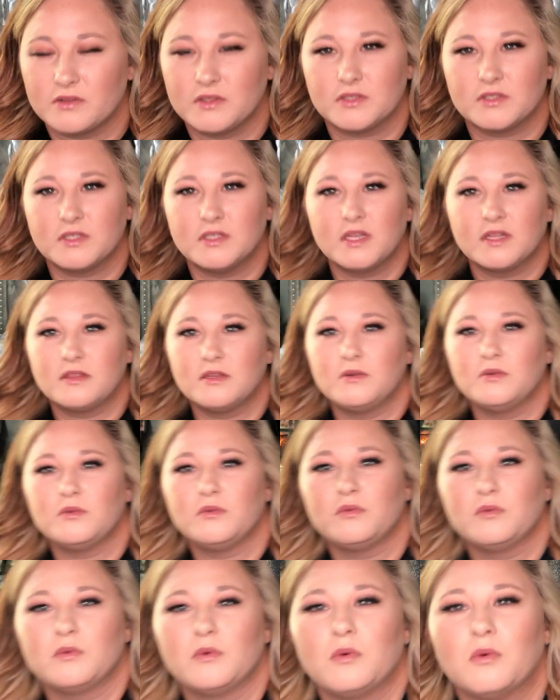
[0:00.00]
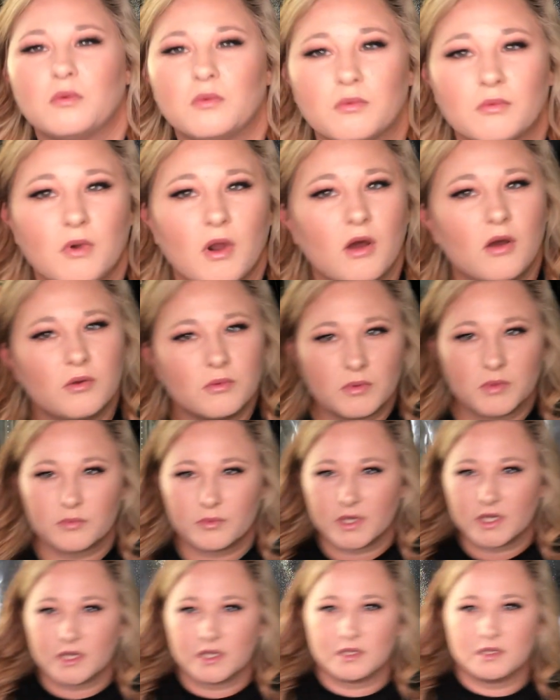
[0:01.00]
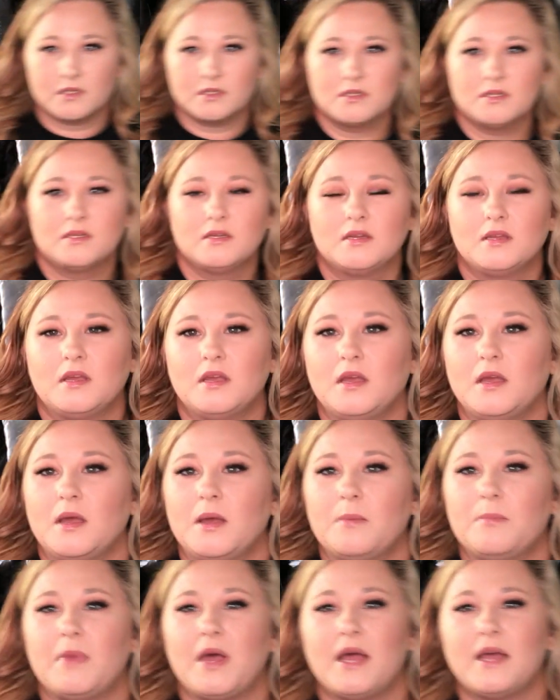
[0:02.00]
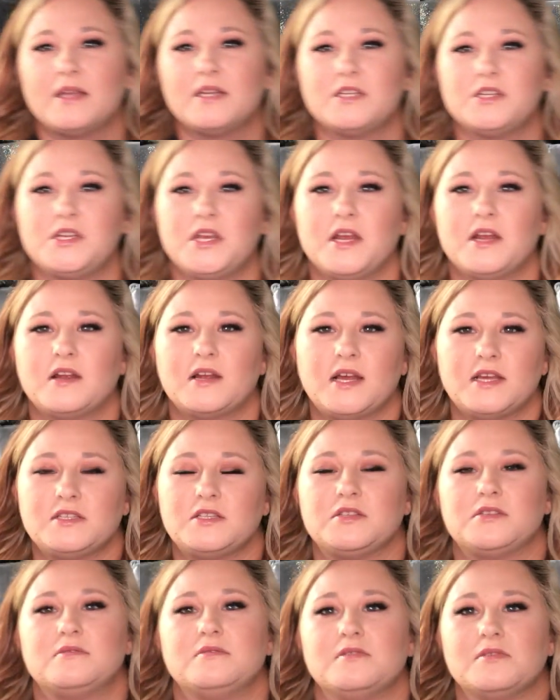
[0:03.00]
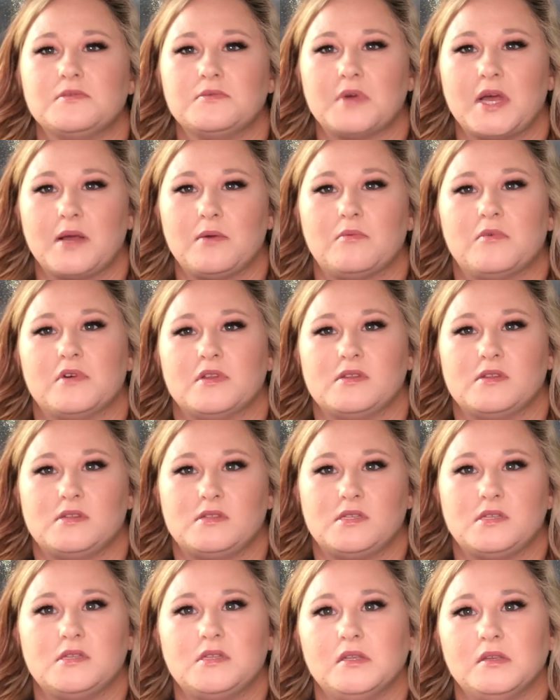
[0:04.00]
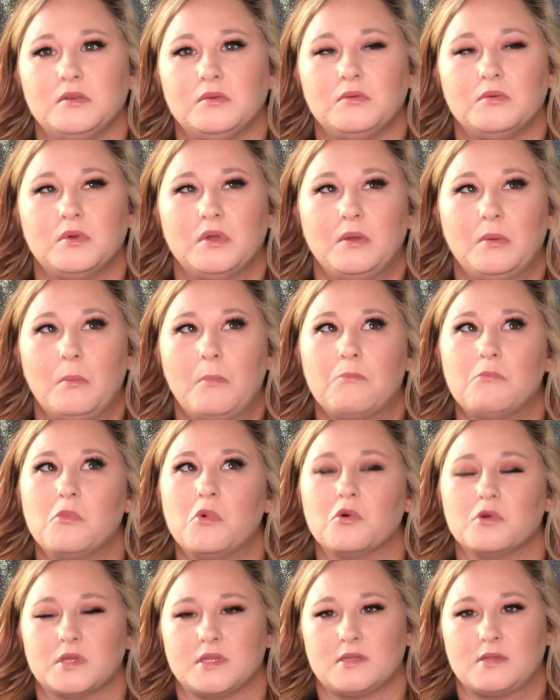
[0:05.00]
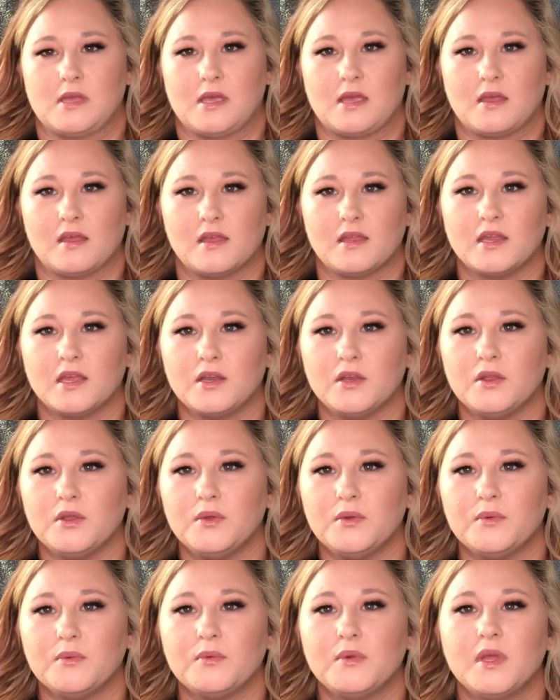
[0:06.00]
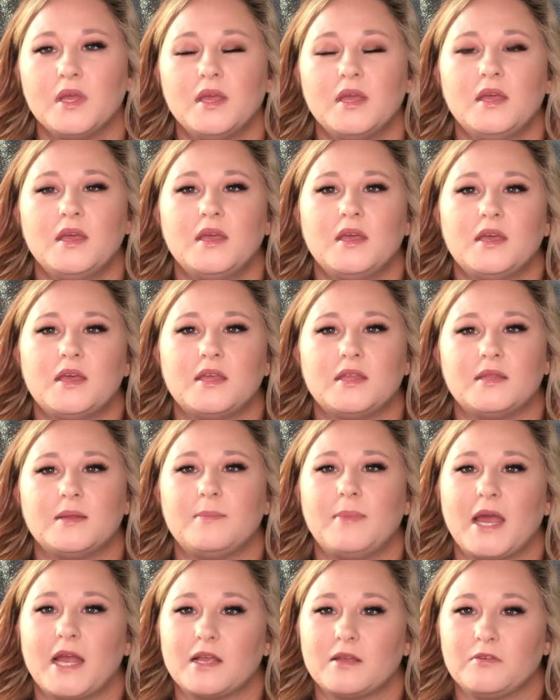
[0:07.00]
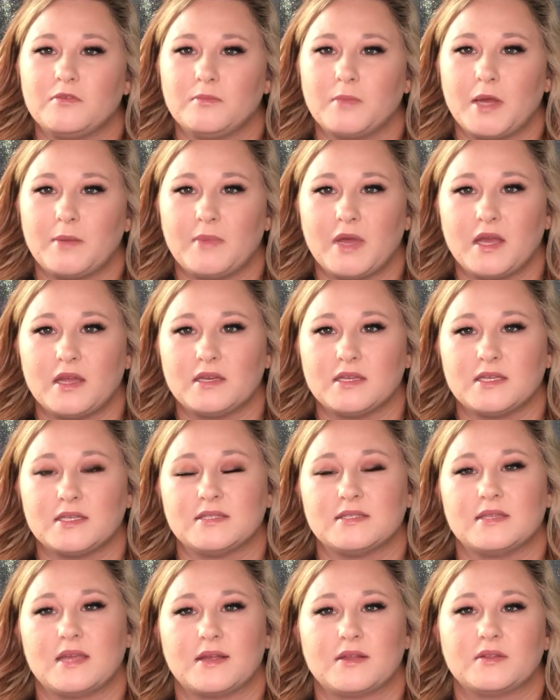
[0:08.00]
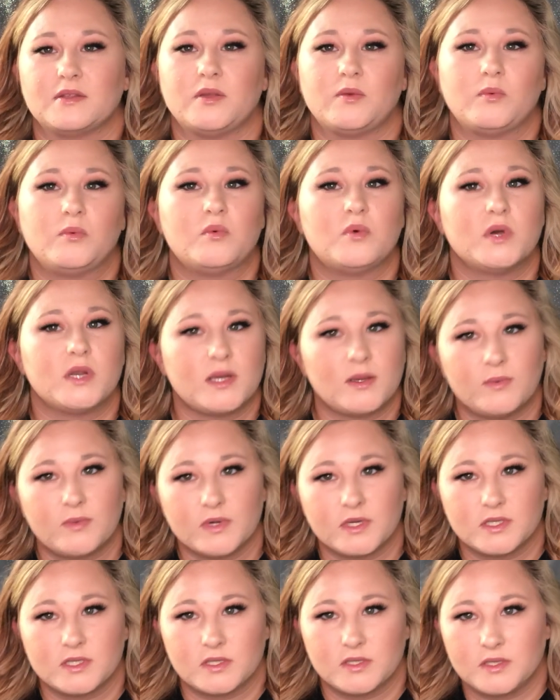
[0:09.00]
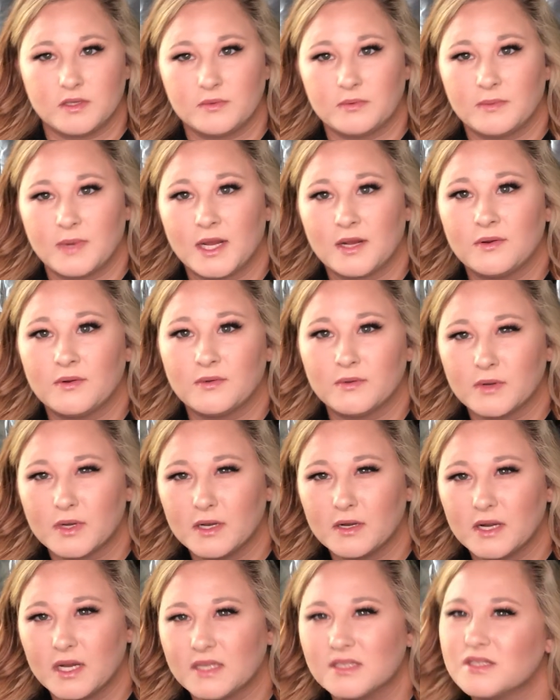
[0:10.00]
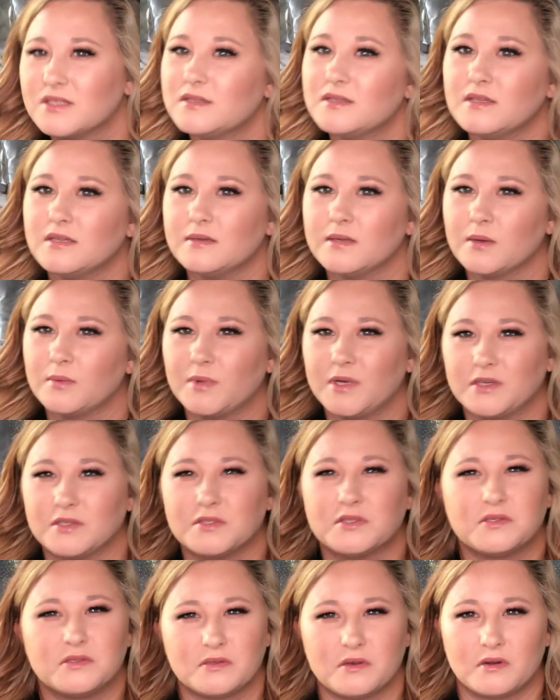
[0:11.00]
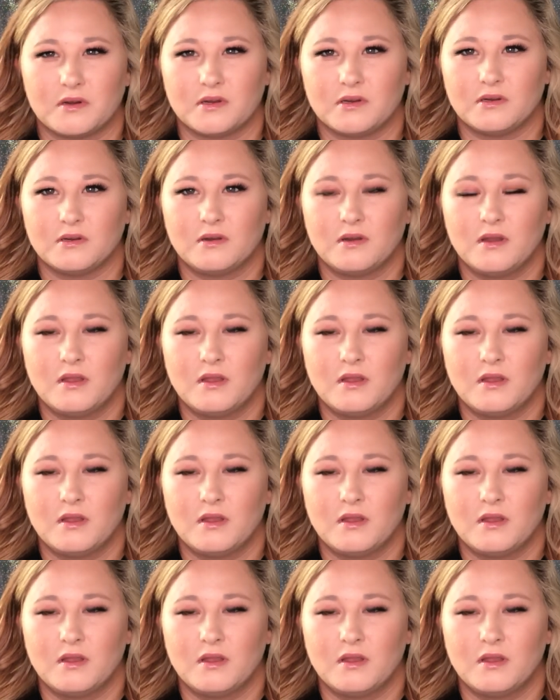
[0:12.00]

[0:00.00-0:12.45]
There's nothing wrong with working behind a chair. I just knew I wanted to do more than that, and I knew in the back of my mind exactly what I wanted to do with my career. I just didn't know where to start.